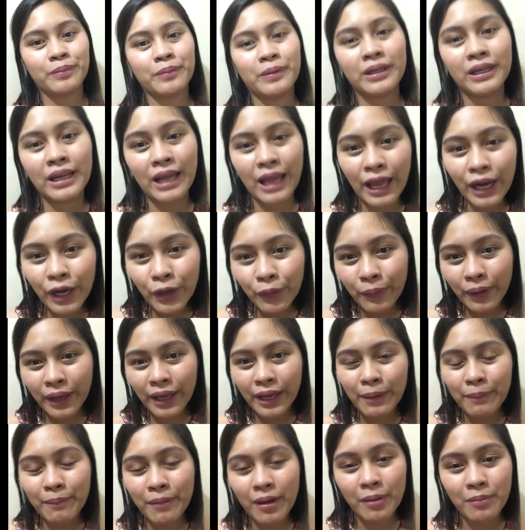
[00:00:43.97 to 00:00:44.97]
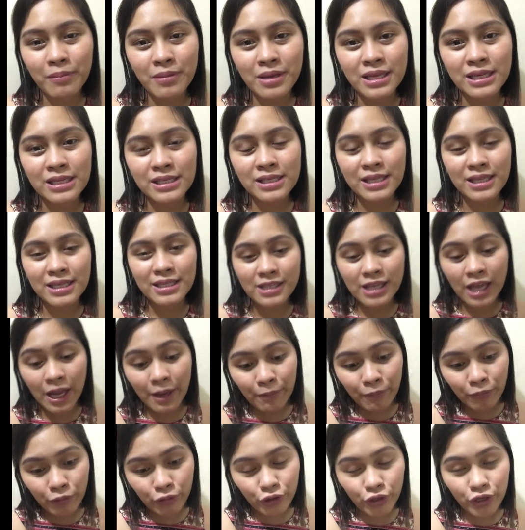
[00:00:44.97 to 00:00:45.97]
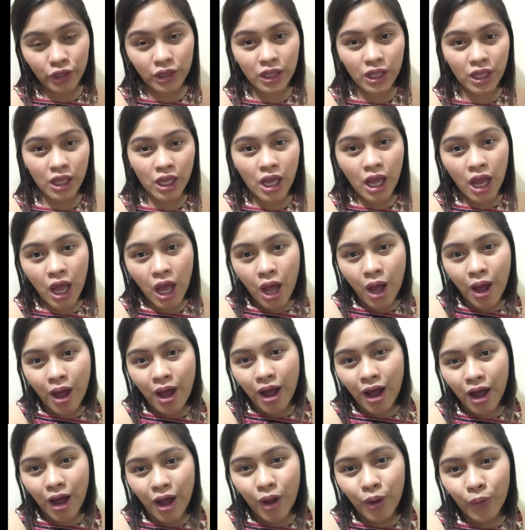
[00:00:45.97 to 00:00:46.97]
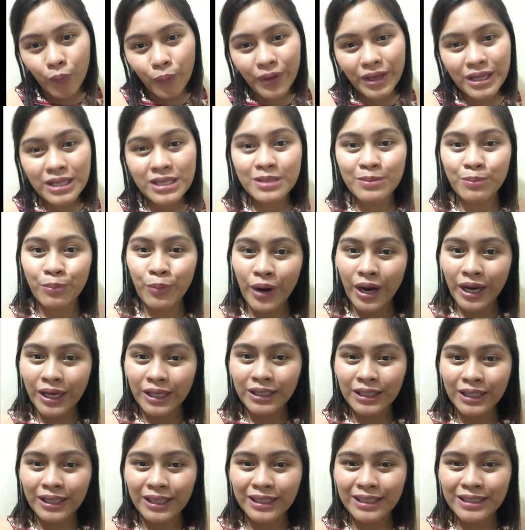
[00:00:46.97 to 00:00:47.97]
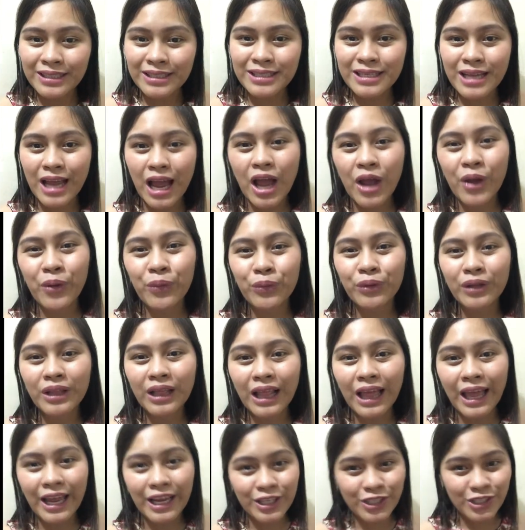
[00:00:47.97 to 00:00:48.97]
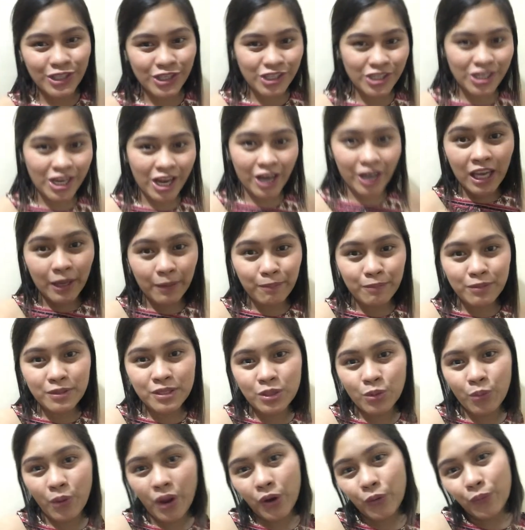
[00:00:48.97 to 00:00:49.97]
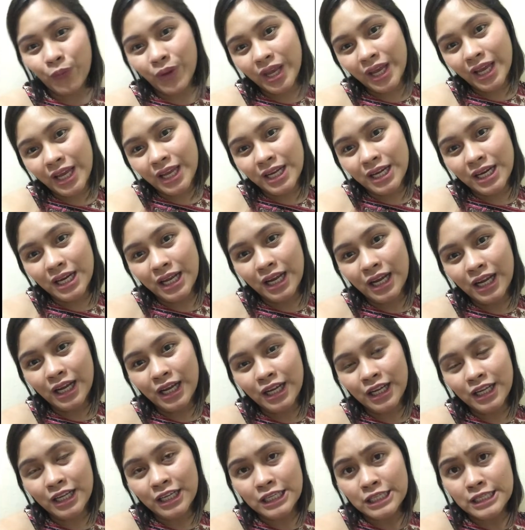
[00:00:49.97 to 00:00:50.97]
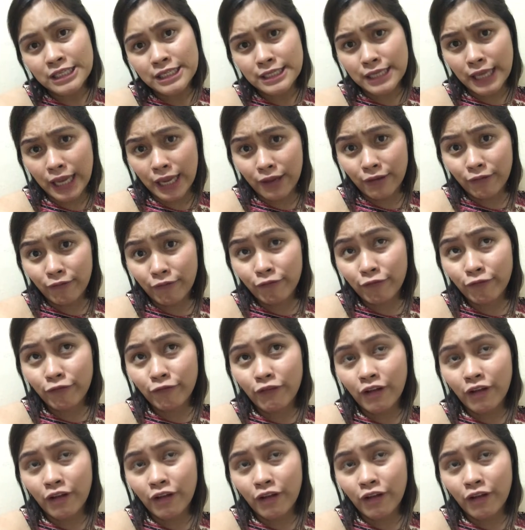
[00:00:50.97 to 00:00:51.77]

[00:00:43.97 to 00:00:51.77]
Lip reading: But anyway, mommy, since I'm 30 weeks pregnant, I would like to share tips where we can save